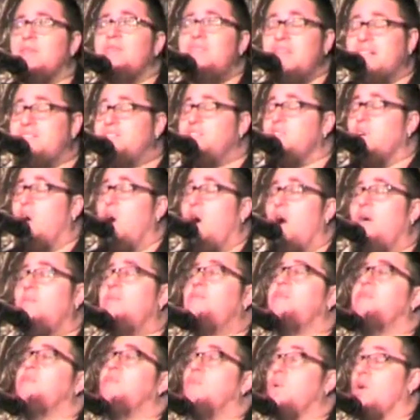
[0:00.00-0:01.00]
This
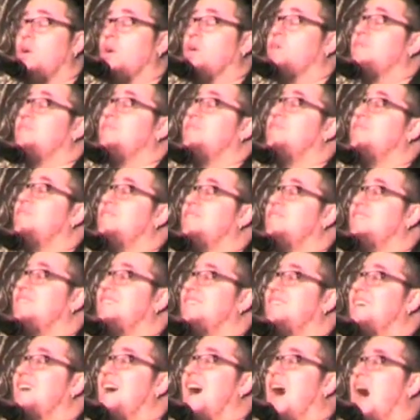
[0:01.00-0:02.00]
often works.
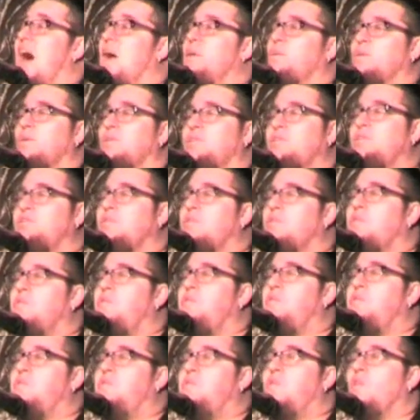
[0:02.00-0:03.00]
I was
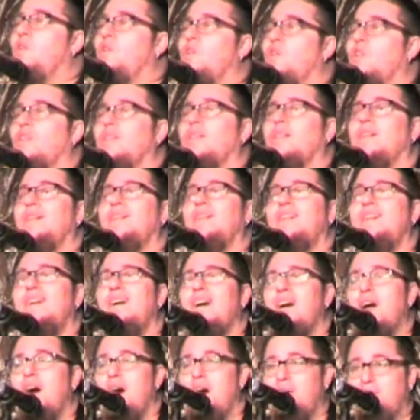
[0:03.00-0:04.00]
full
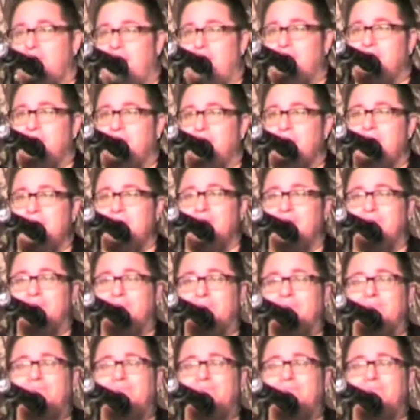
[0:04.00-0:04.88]
of optimism.